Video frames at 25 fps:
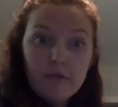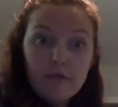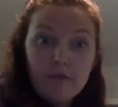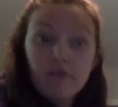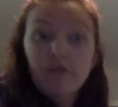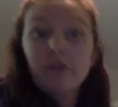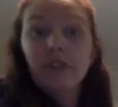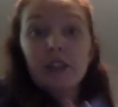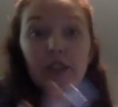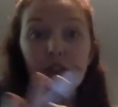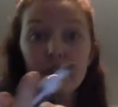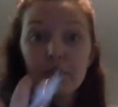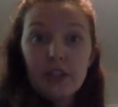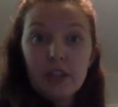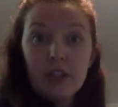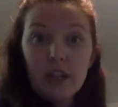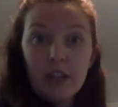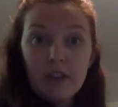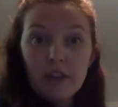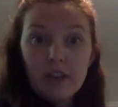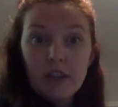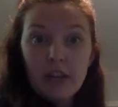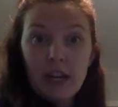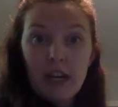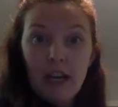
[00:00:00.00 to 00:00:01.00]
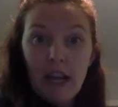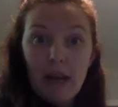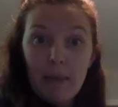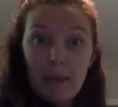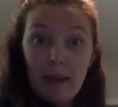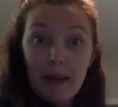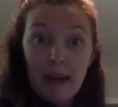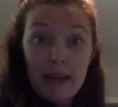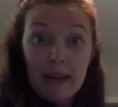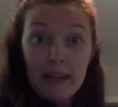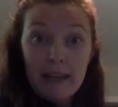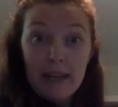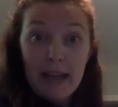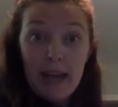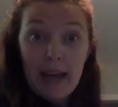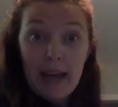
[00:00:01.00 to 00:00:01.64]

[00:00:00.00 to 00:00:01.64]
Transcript: There's another dynamic I didn't